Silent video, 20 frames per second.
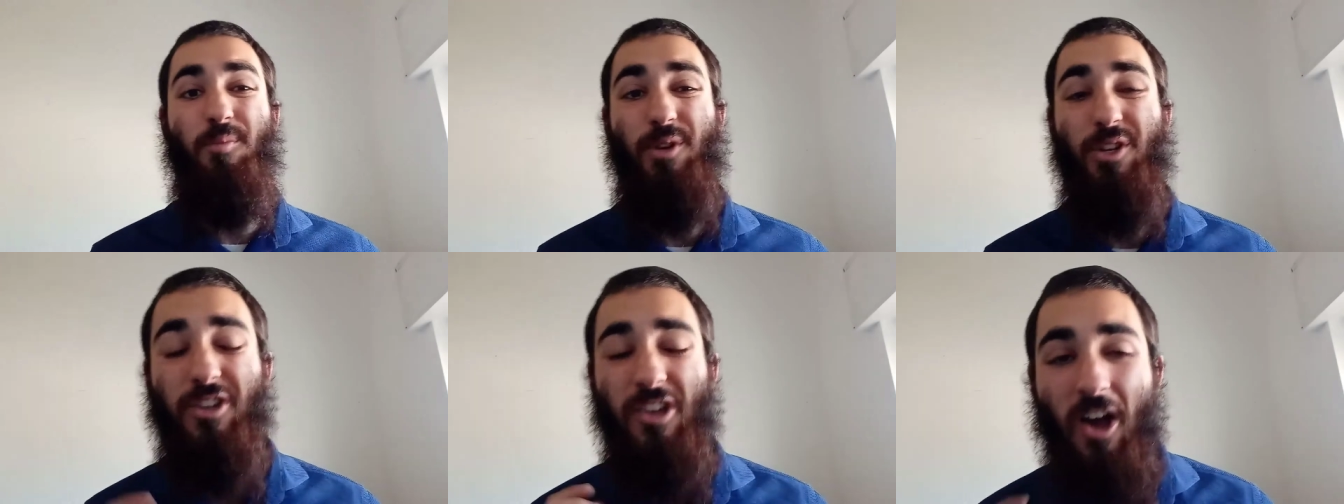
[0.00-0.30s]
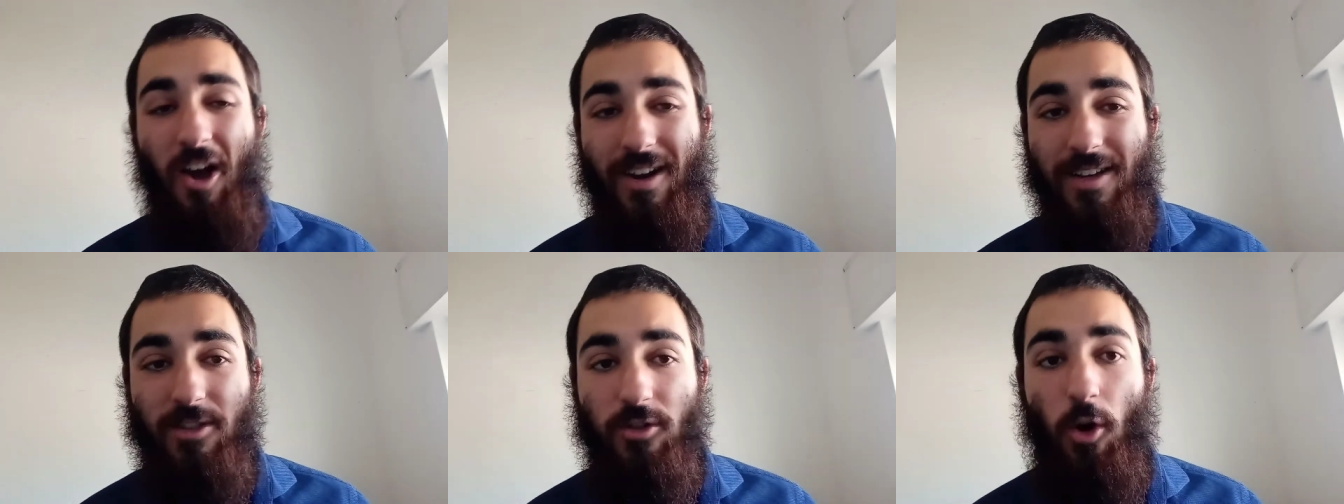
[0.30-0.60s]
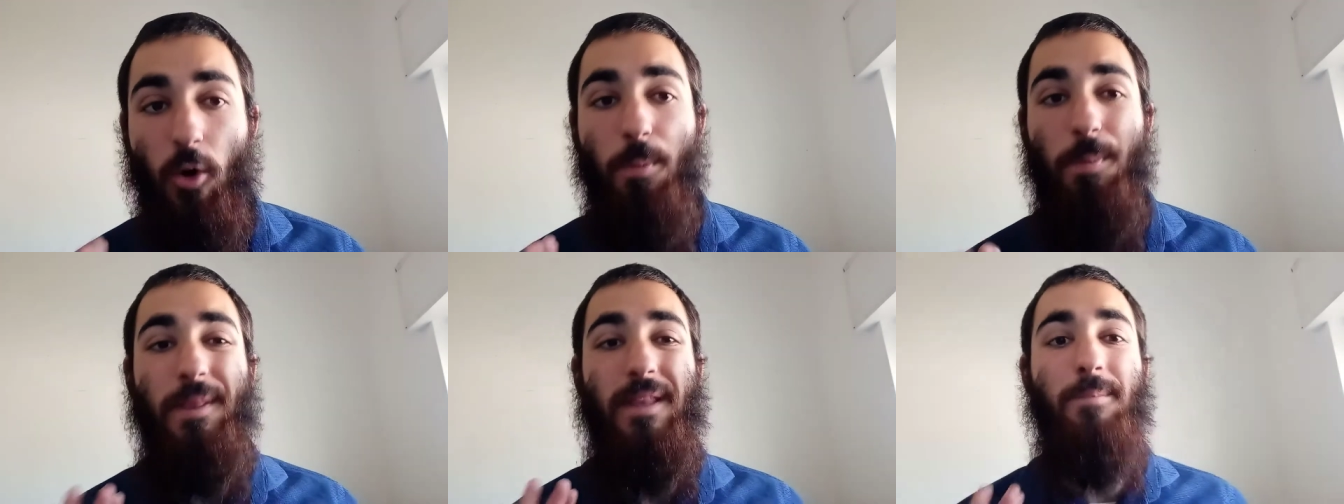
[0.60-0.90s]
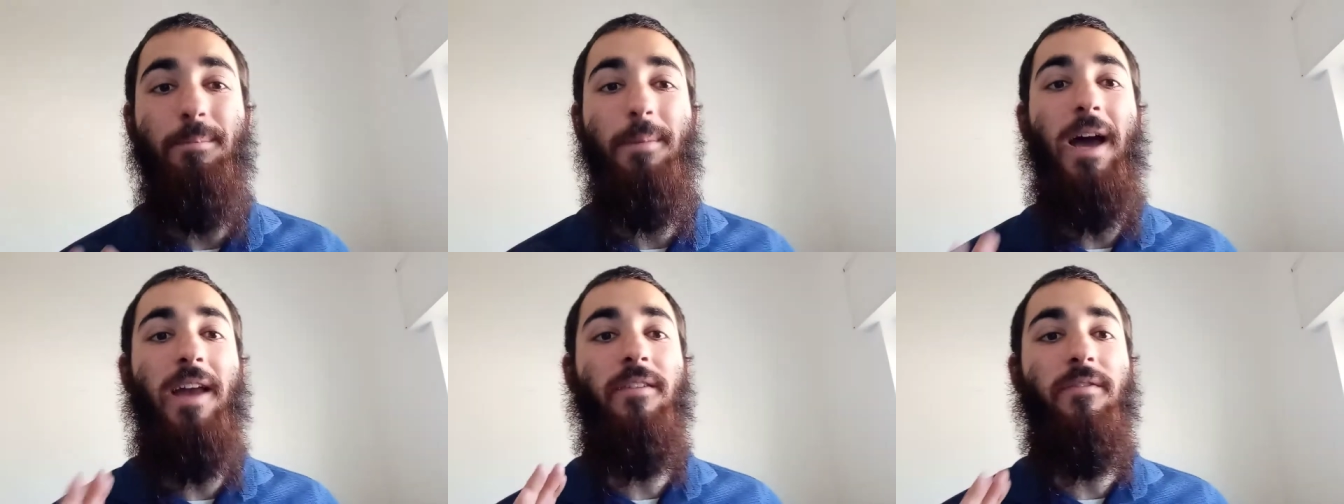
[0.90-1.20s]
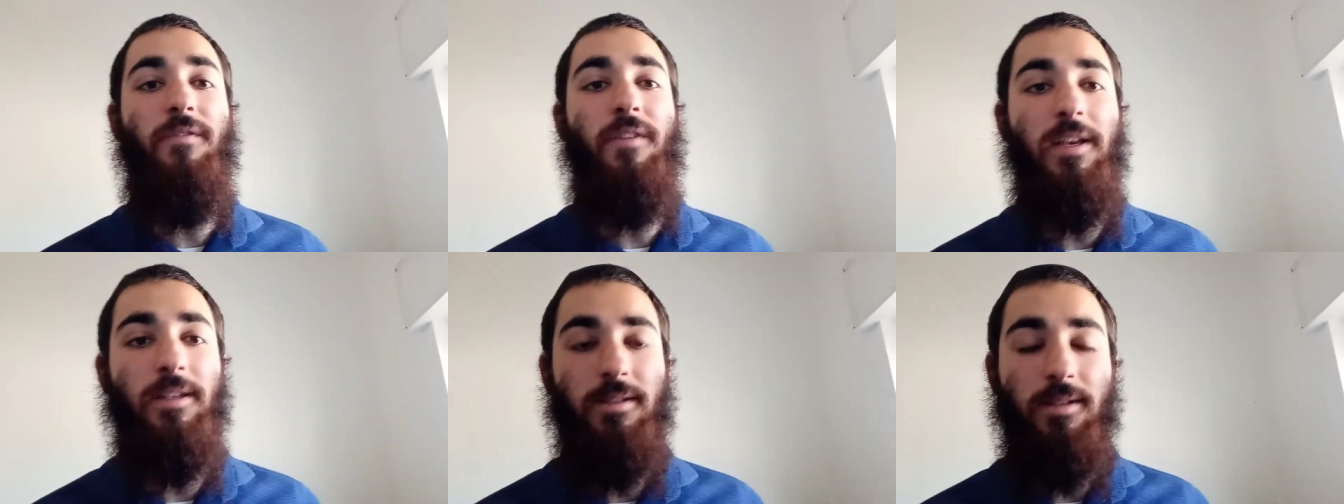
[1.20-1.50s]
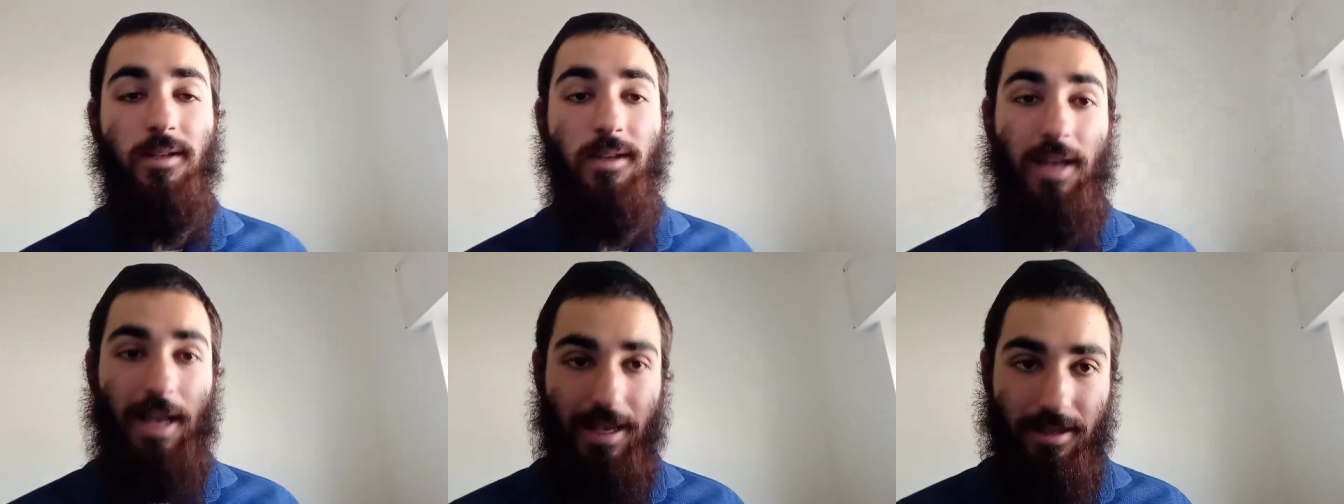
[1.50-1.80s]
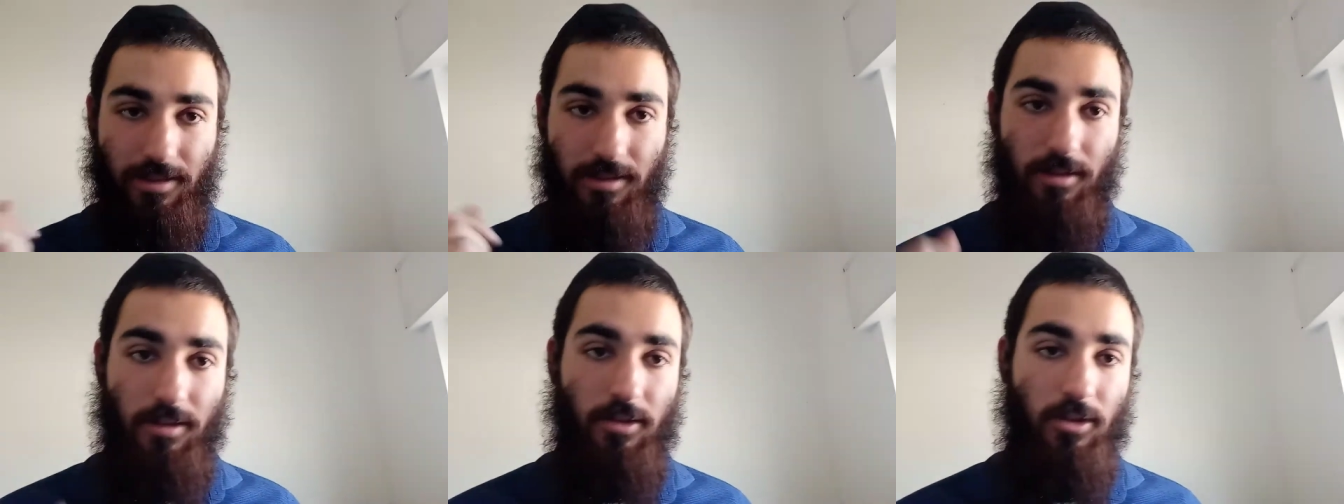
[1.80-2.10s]
but not as openly manifested
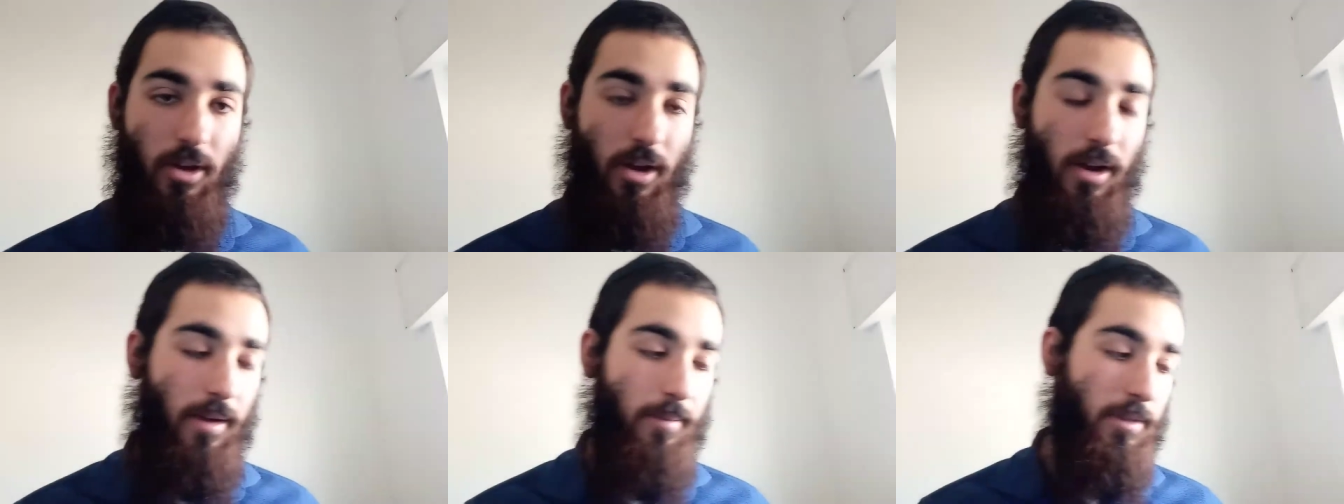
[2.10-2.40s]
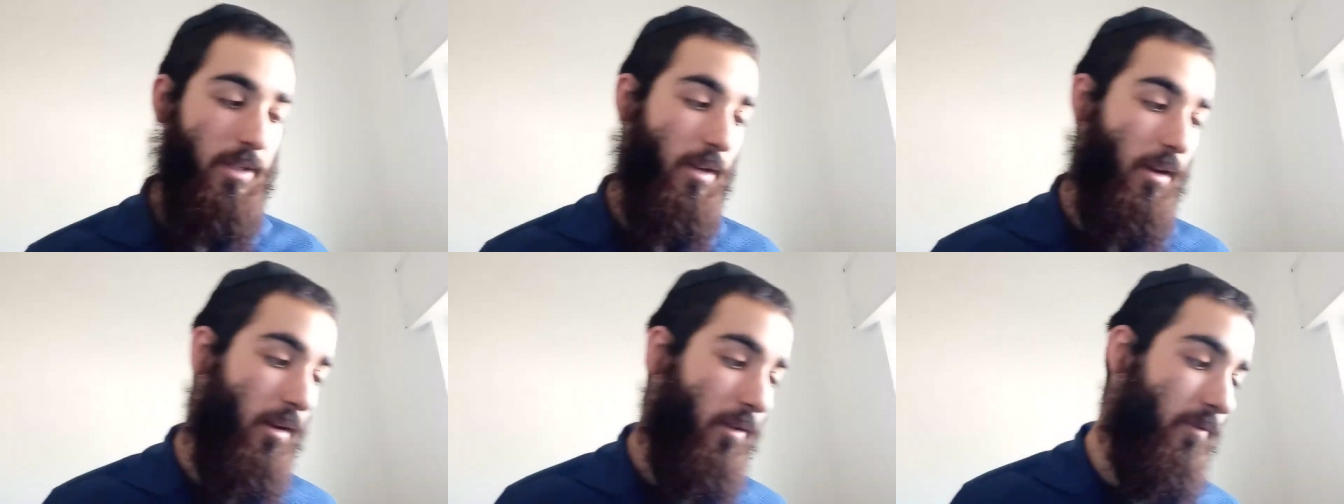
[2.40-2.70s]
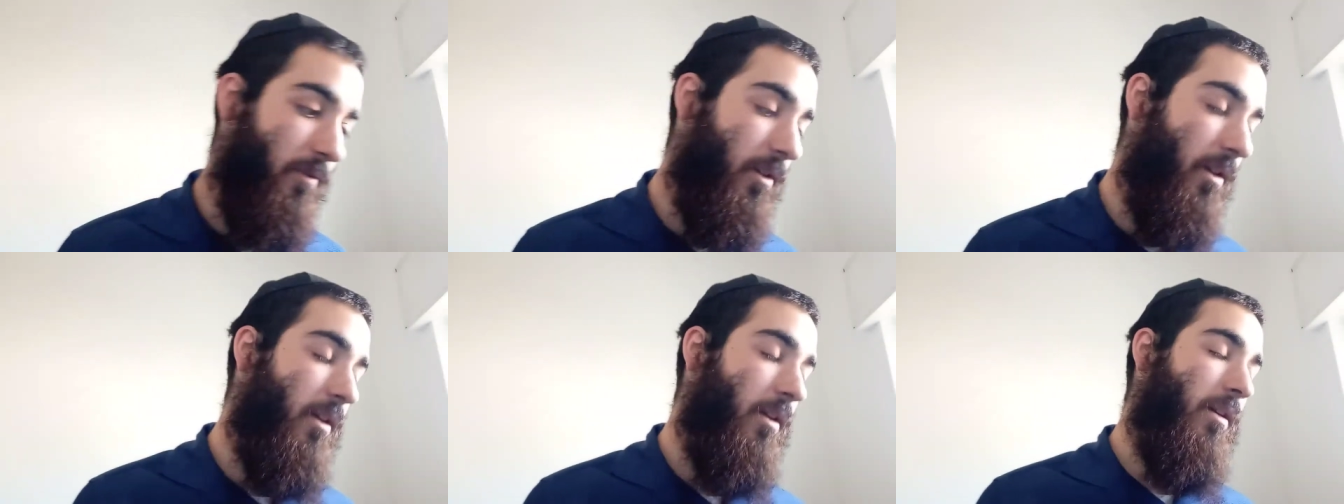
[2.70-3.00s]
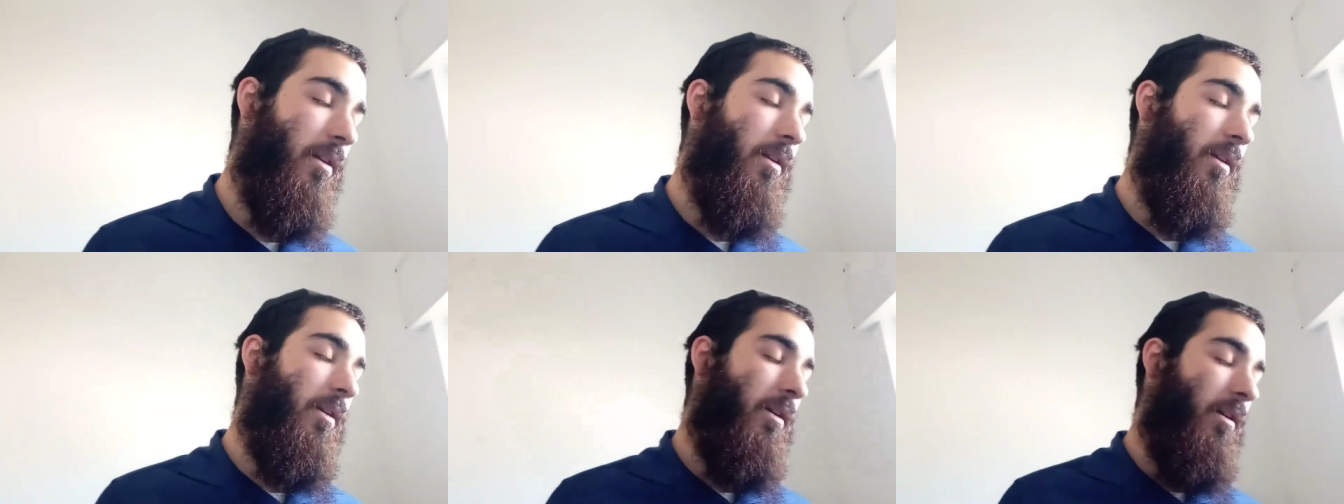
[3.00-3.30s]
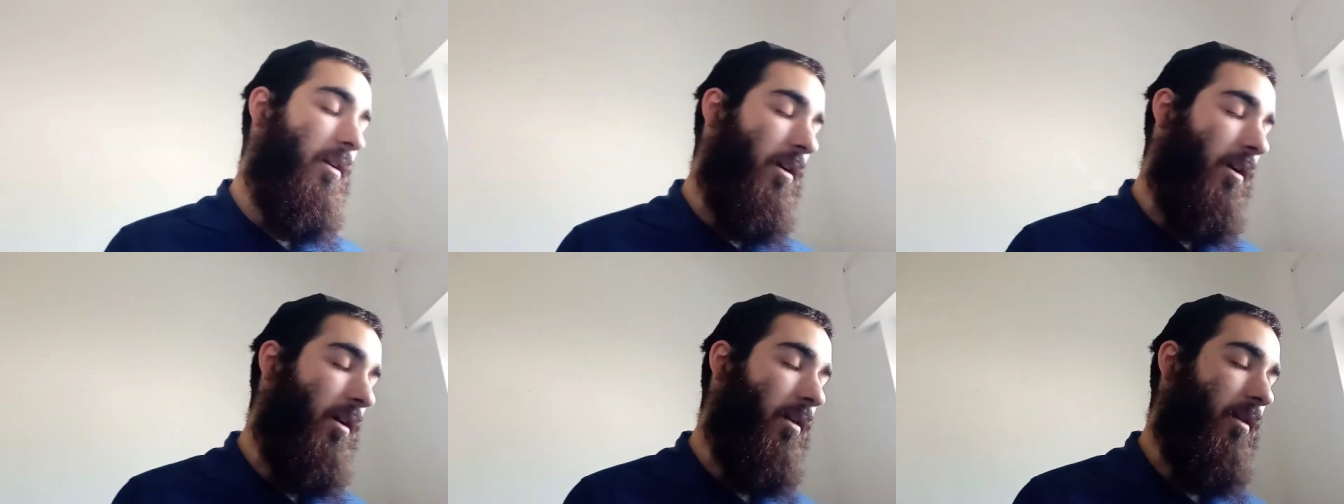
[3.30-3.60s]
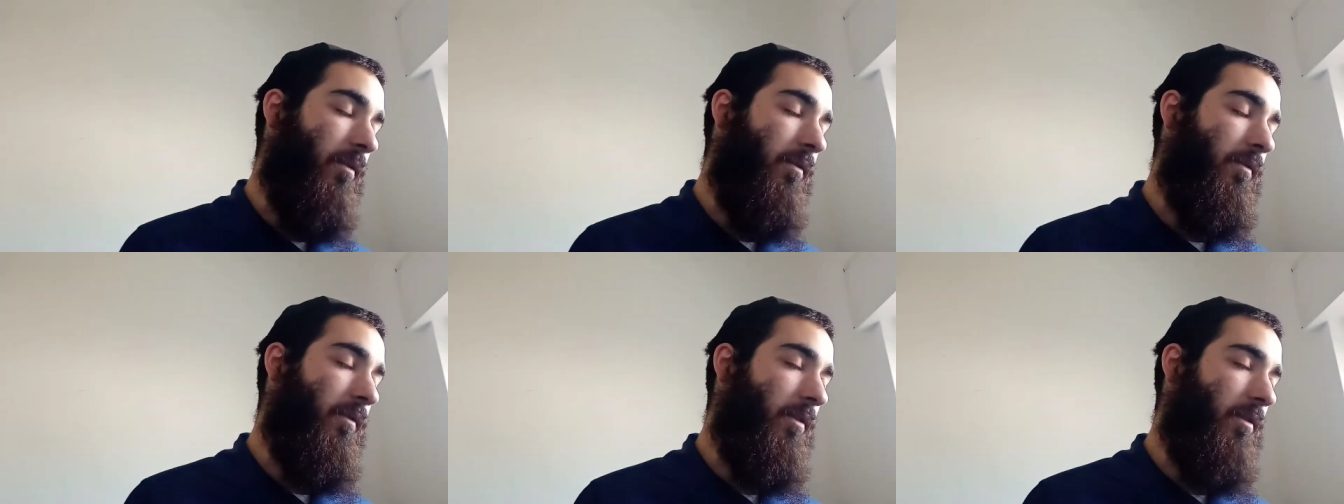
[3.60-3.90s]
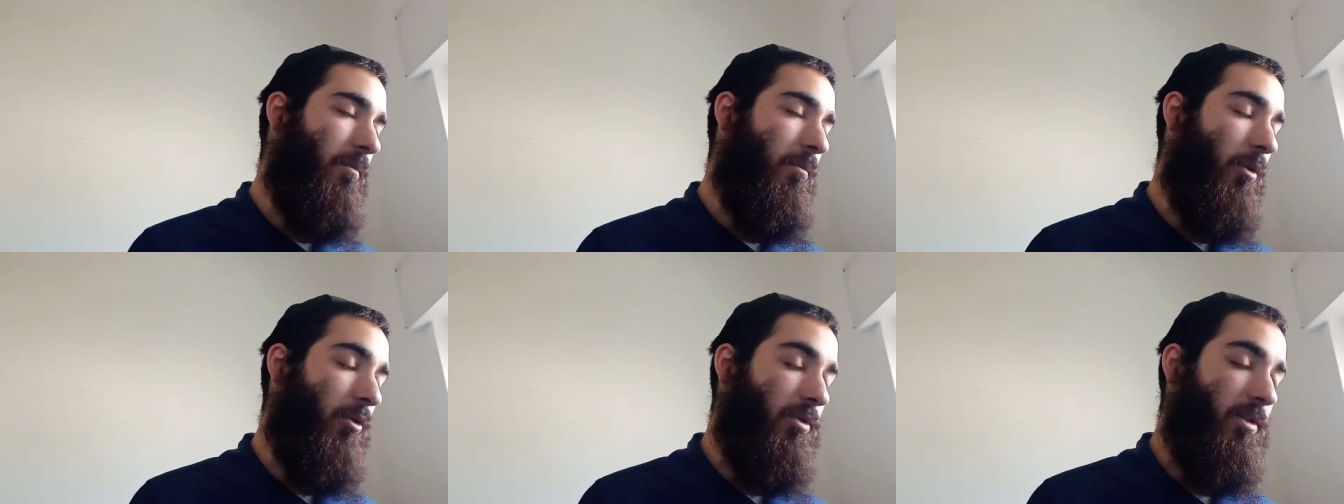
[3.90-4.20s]
as in the times of
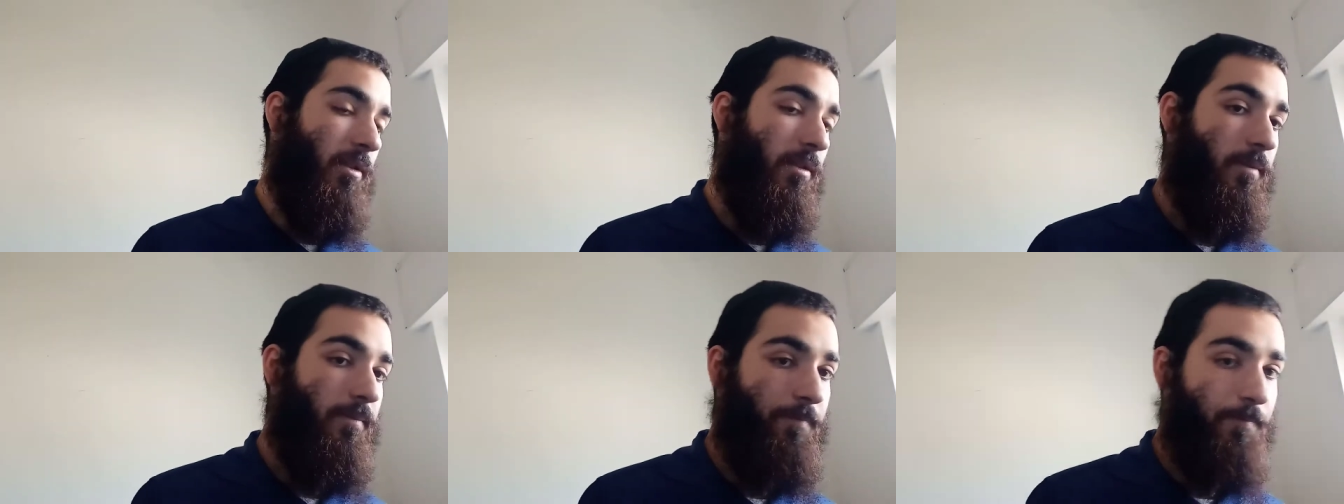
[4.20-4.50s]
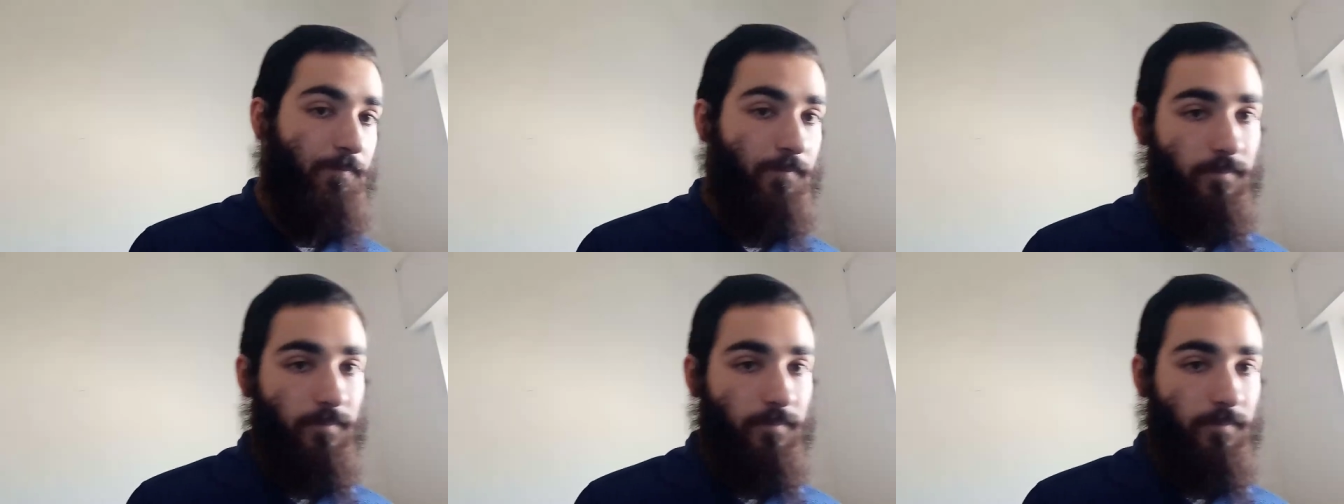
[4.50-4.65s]
Moses.